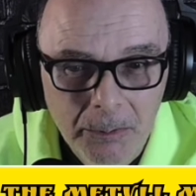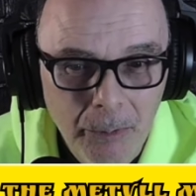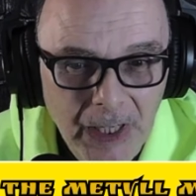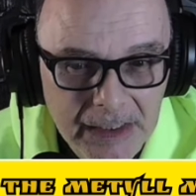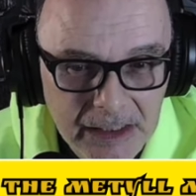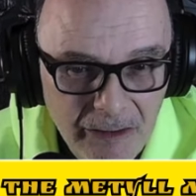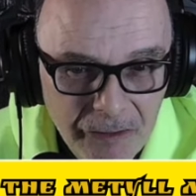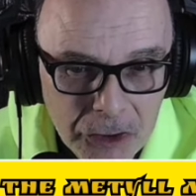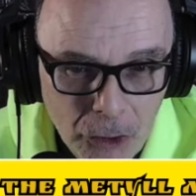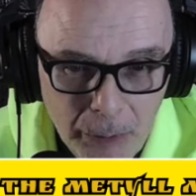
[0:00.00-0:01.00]
But the
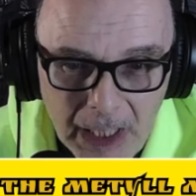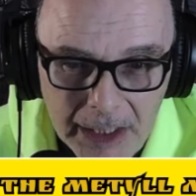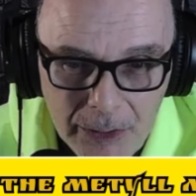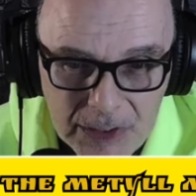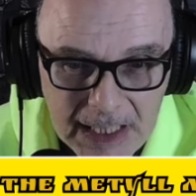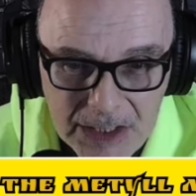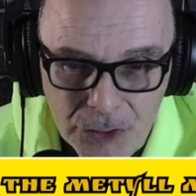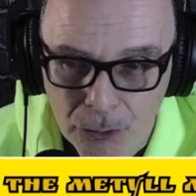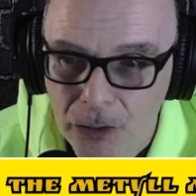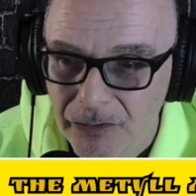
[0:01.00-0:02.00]
official bio says
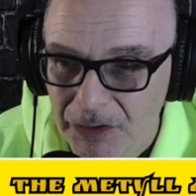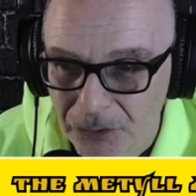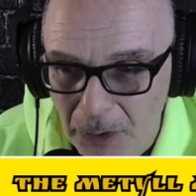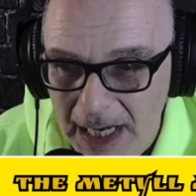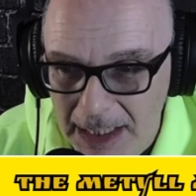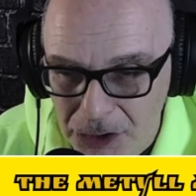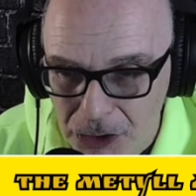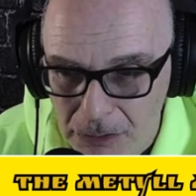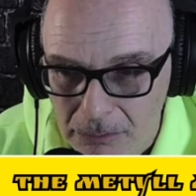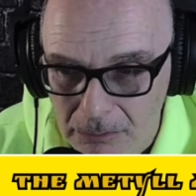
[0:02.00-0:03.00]
groove and thrash,